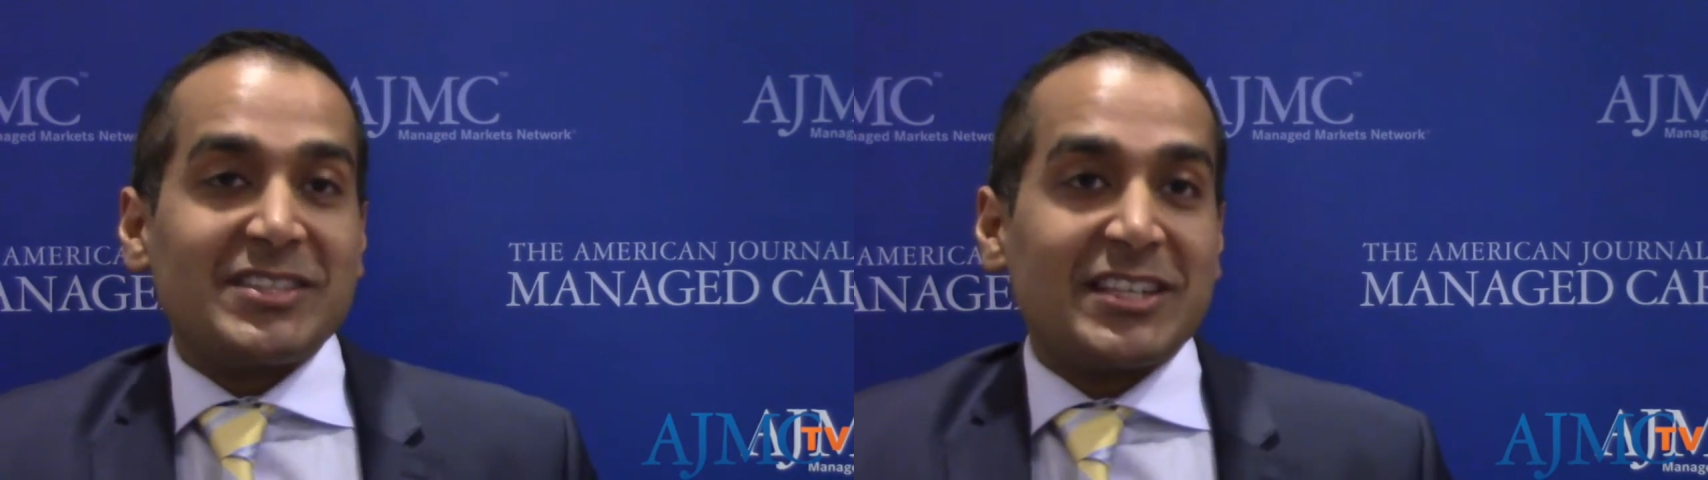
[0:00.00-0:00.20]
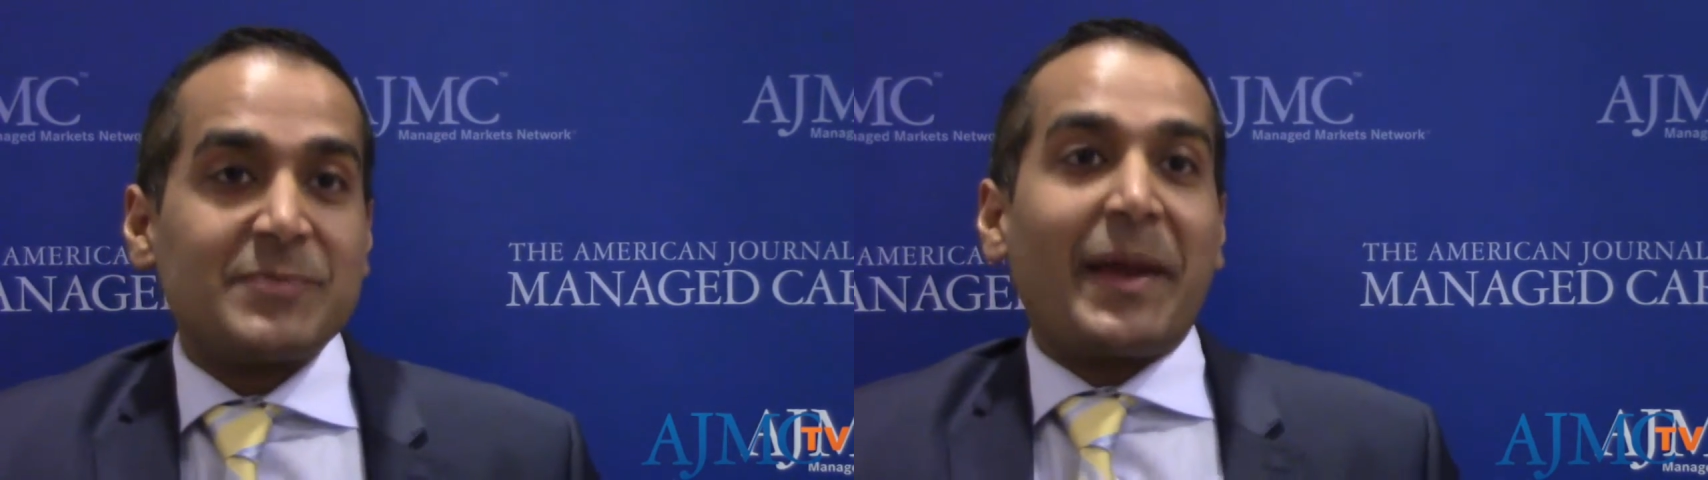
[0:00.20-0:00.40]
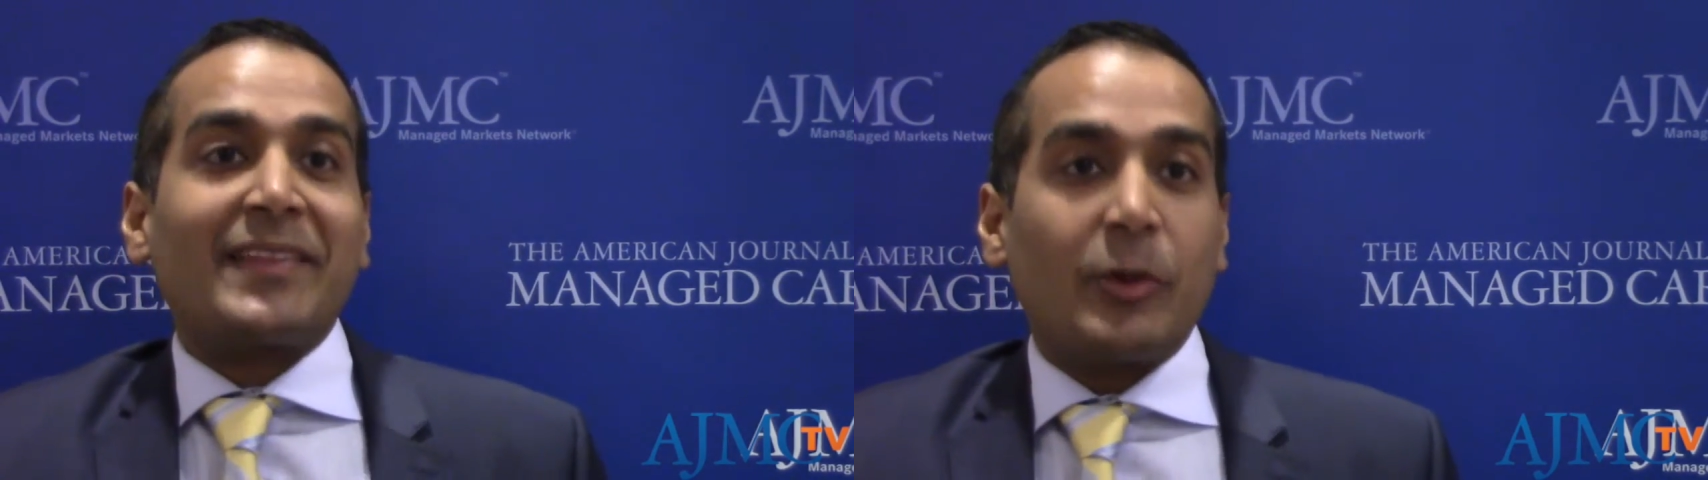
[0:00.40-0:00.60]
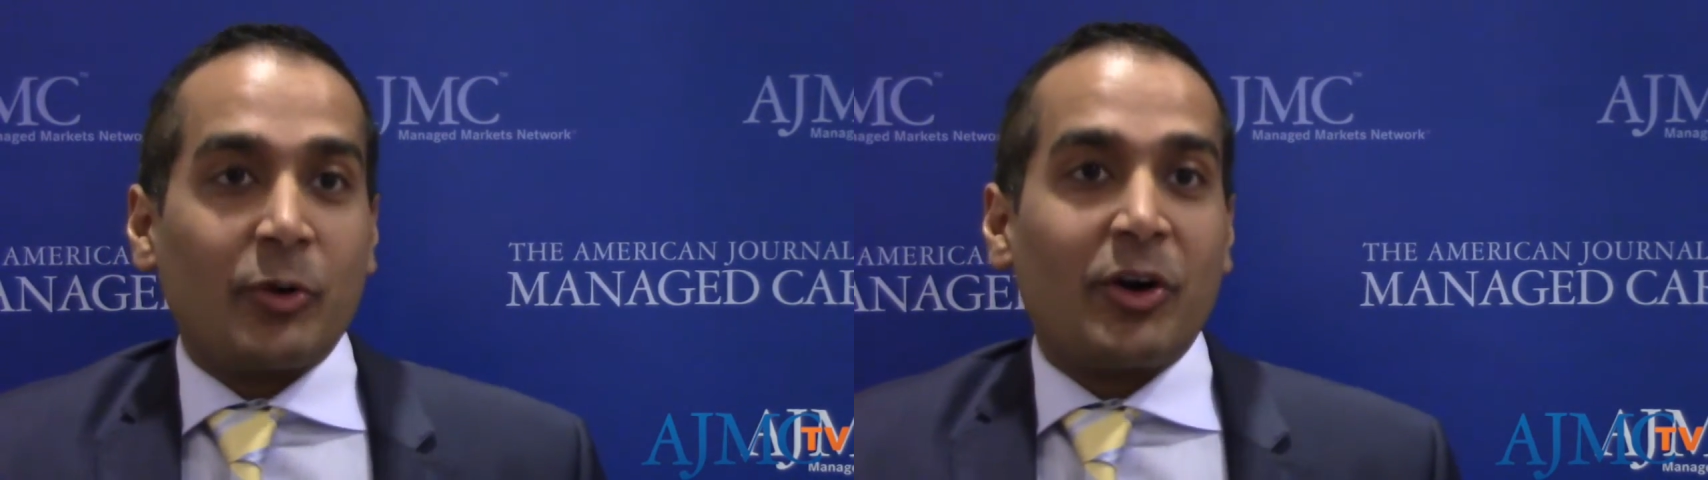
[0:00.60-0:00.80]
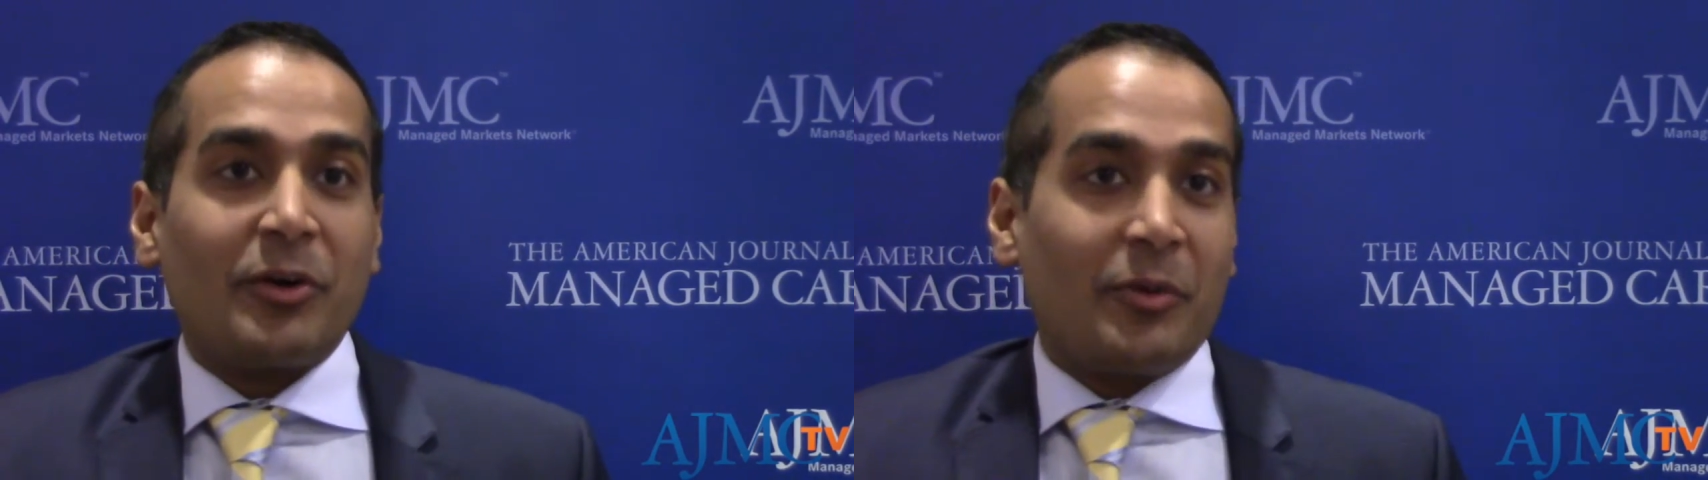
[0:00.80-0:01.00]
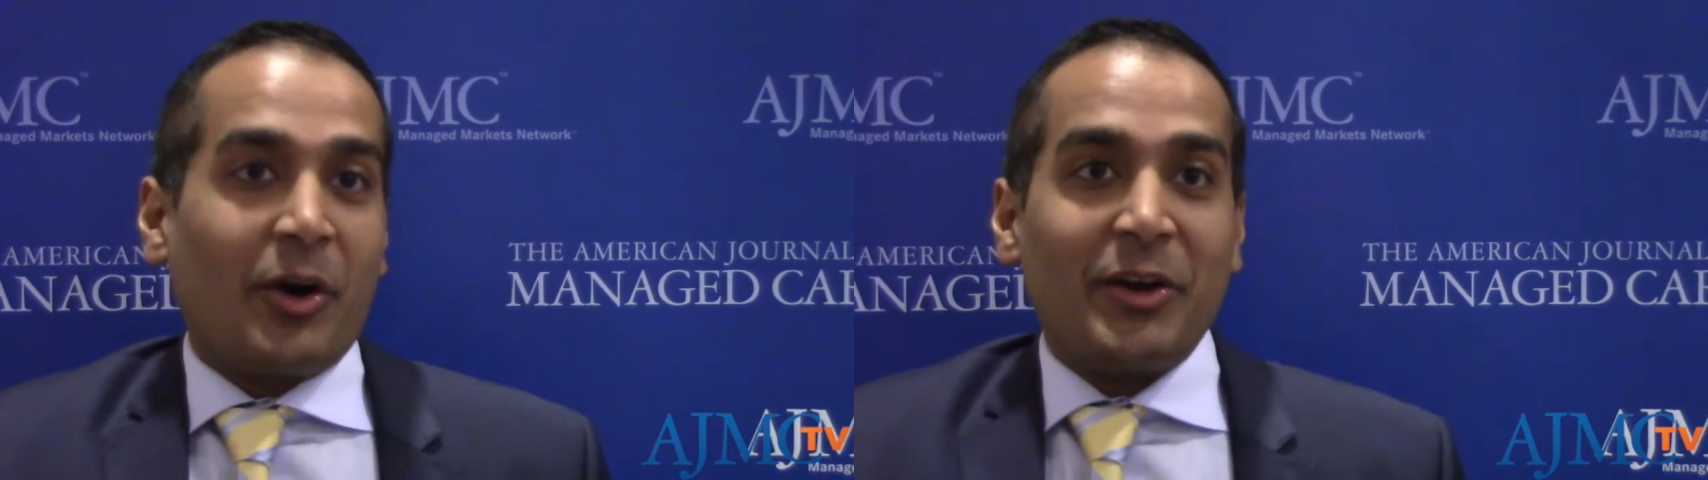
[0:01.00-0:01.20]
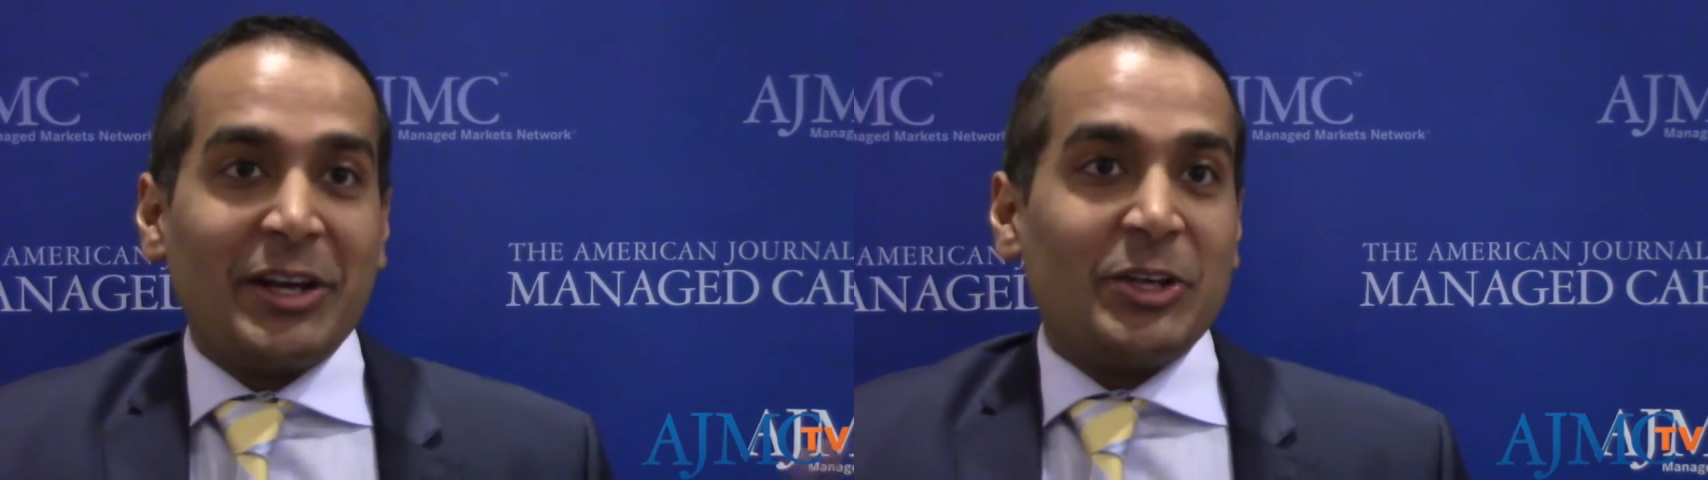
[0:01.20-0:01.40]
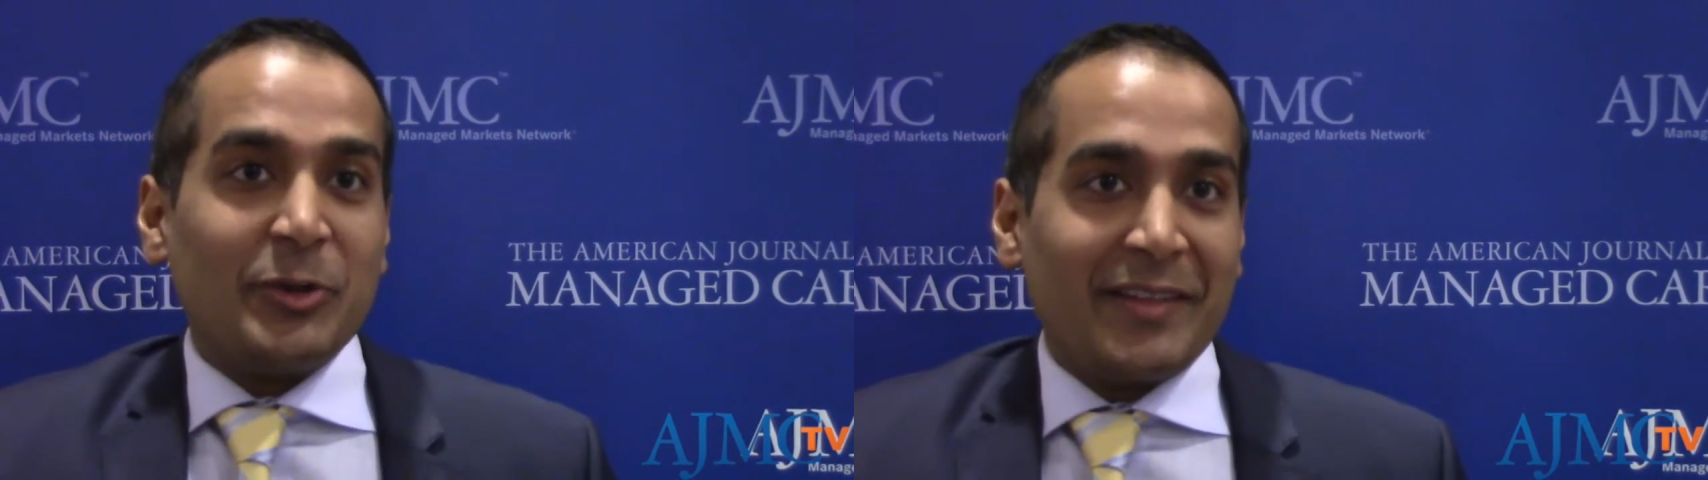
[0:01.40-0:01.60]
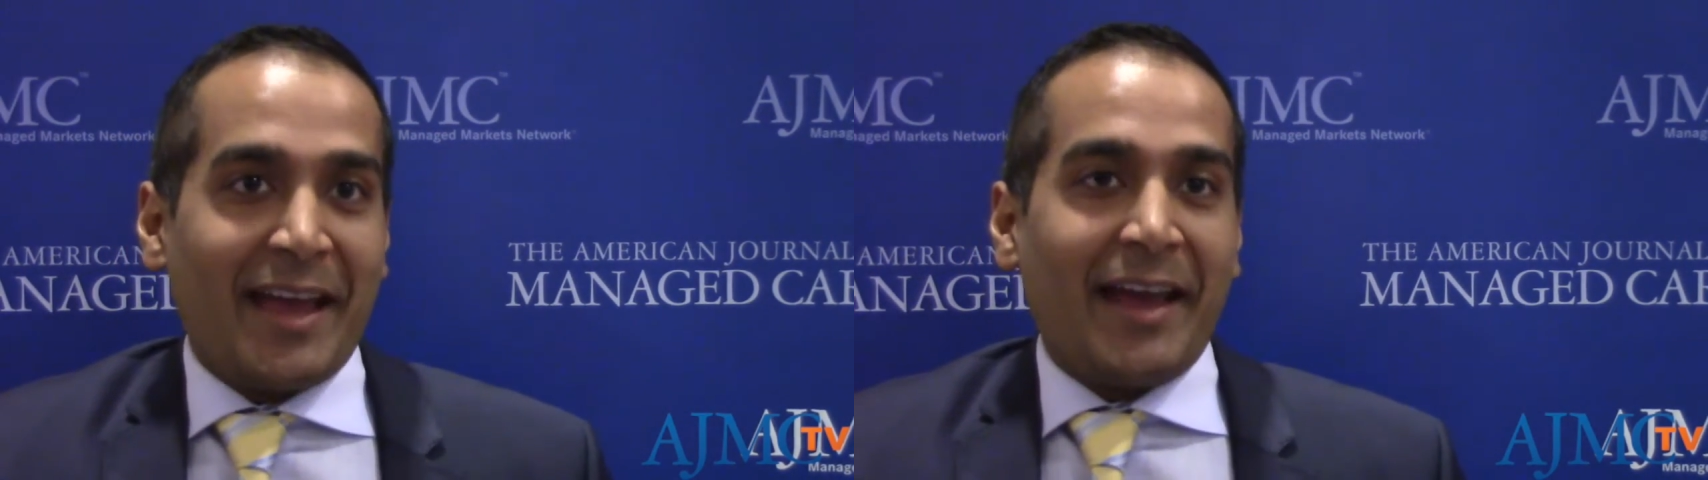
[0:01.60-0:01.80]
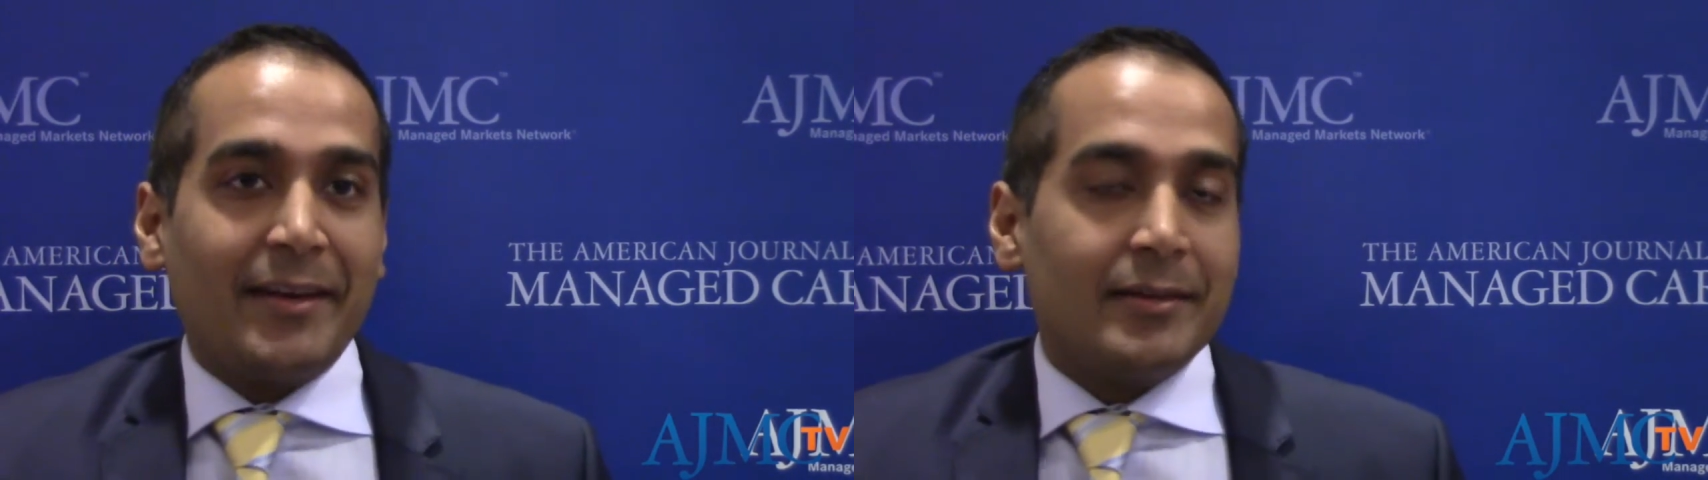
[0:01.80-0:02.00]
expect that we're already doing
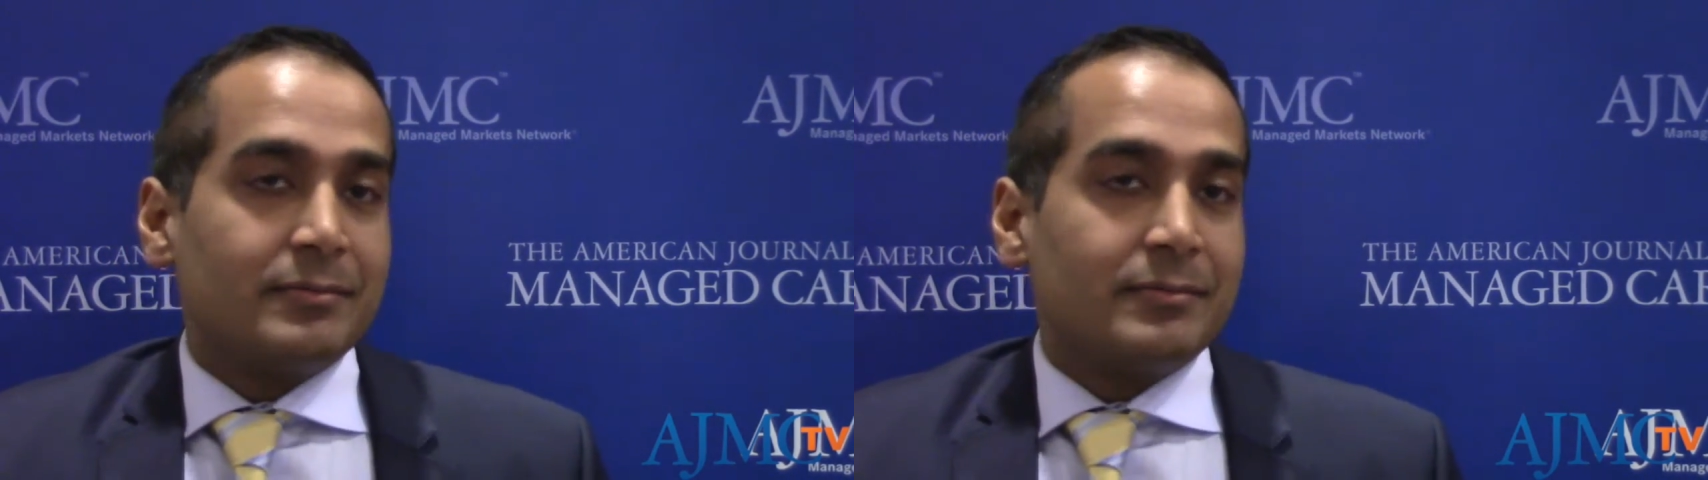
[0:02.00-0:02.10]
that,